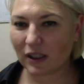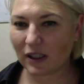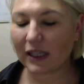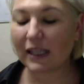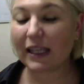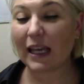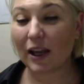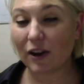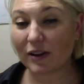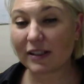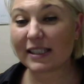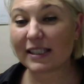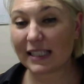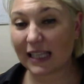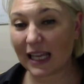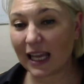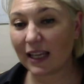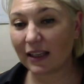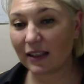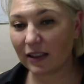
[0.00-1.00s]
Yeah,
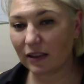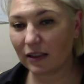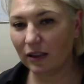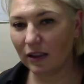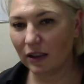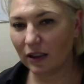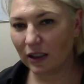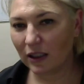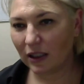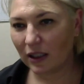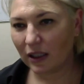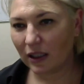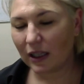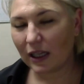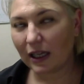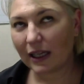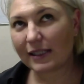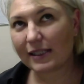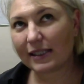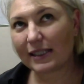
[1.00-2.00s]

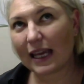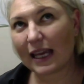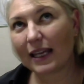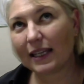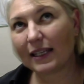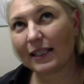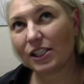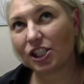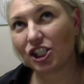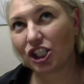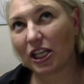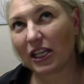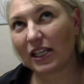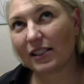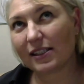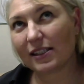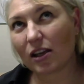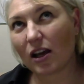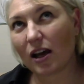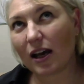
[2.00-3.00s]
a standard
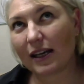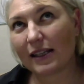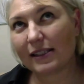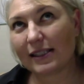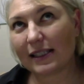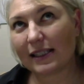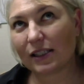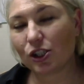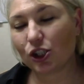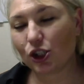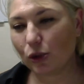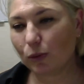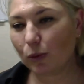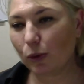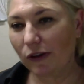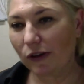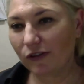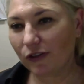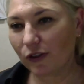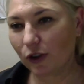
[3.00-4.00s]
sheet size is
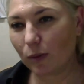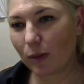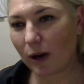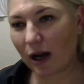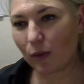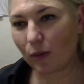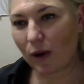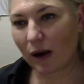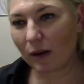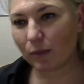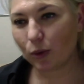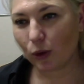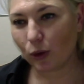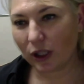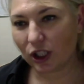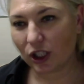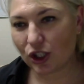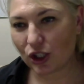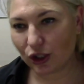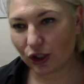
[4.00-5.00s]
2.4 by
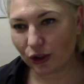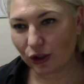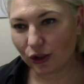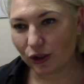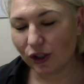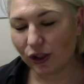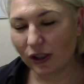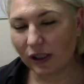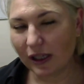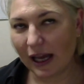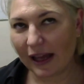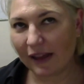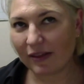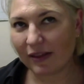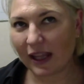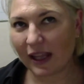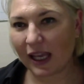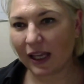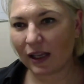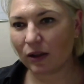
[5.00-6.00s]
1.2,
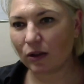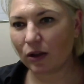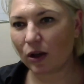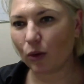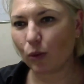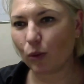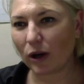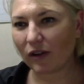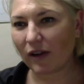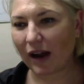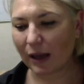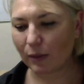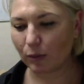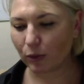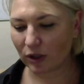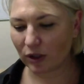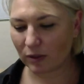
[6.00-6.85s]
and then we're able